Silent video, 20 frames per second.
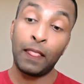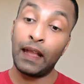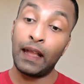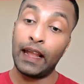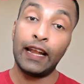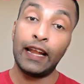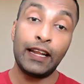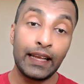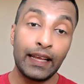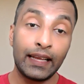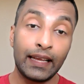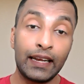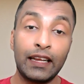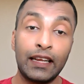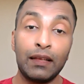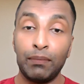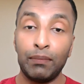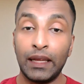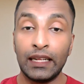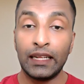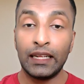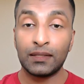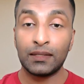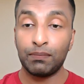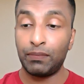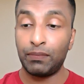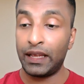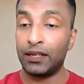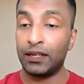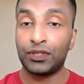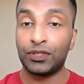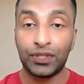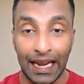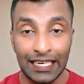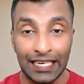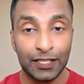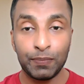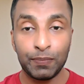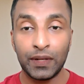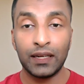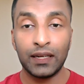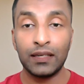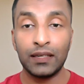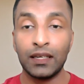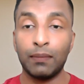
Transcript: Integrity means being transparent